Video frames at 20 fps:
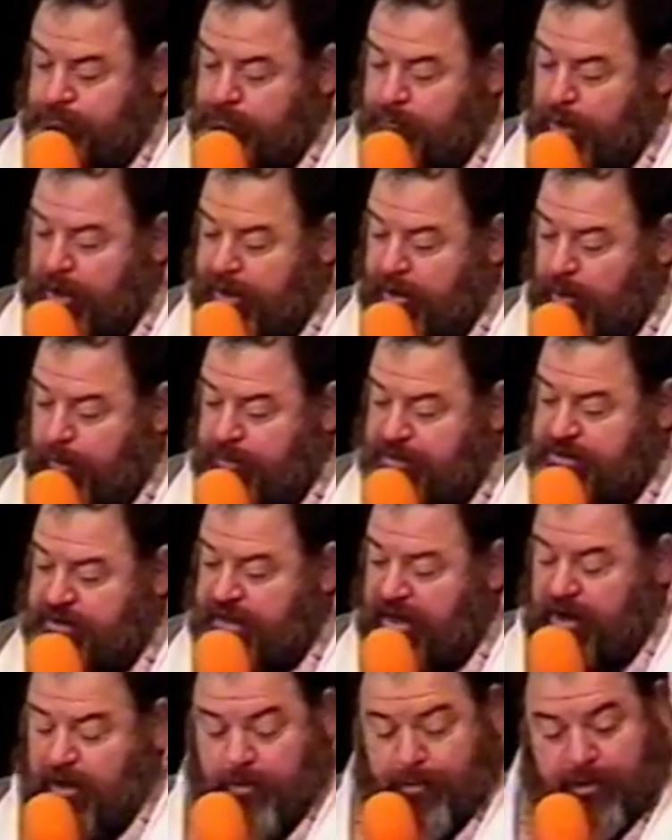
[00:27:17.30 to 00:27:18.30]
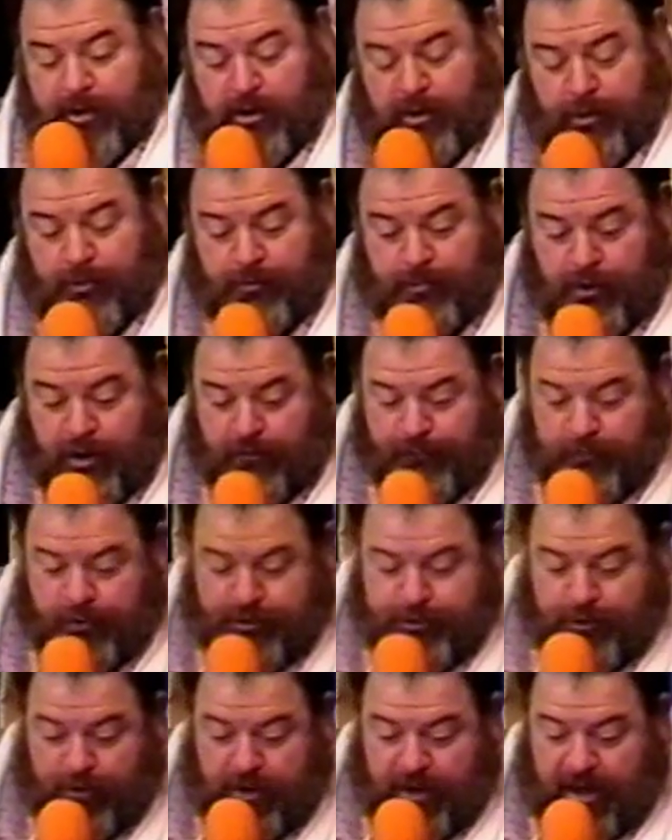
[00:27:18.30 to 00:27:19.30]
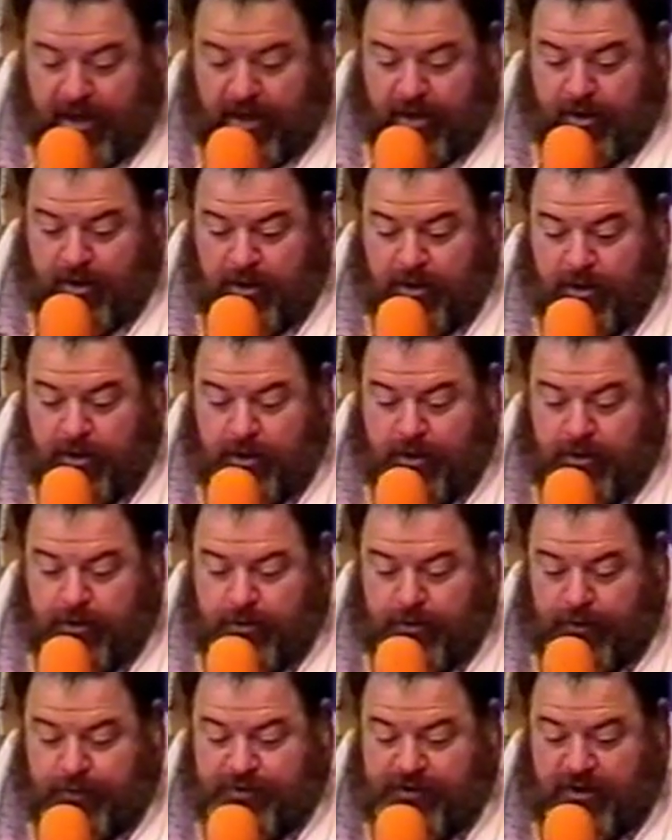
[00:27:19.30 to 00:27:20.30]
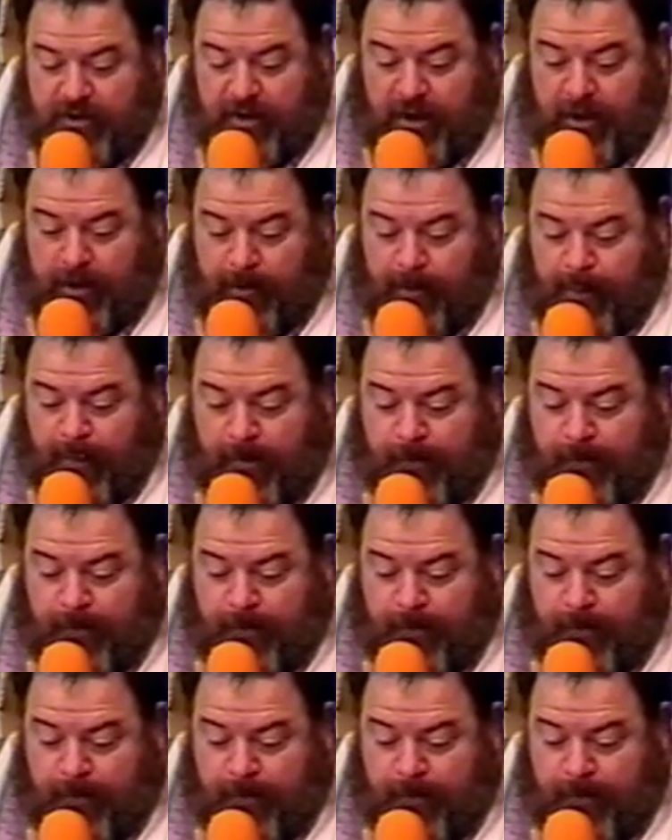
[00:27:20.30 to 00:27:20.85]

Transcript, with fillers: No, I know it's there, but look, look at verse 38. Do you see that?